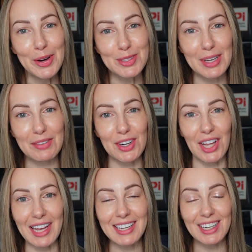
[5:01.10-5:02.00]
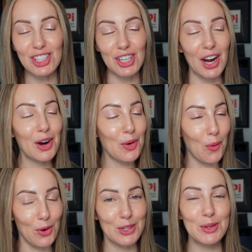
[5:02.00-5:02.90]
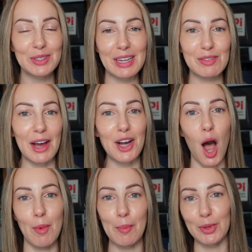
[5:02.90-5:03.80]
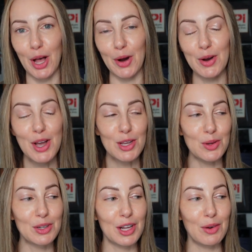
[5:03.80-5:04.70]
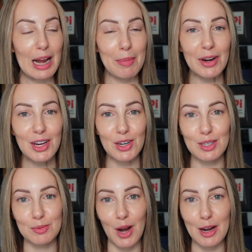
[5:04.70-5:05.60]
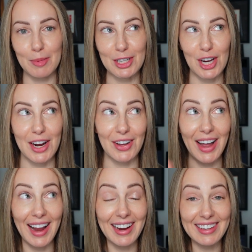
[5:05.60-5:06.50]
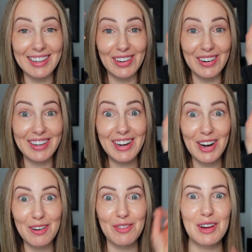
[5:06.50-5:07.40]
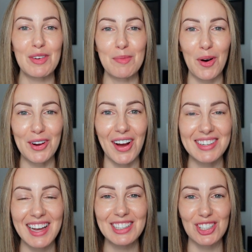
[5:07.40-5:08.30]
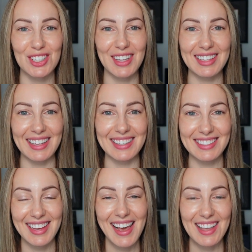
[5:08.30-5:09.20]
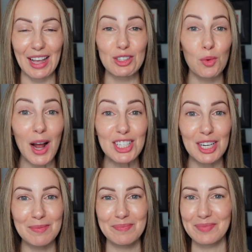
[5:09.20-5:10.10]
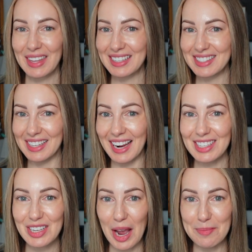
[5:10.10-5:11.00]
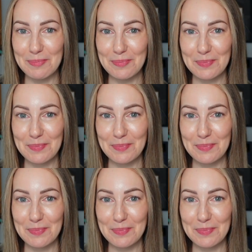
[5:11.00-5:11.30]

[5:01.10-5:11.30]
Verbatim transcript: So give it a like, a share, or you can leave that comment below. You can click right about here to subscribe to my channel, and here and here for even more content just like this. Thanks for watching. See you next time.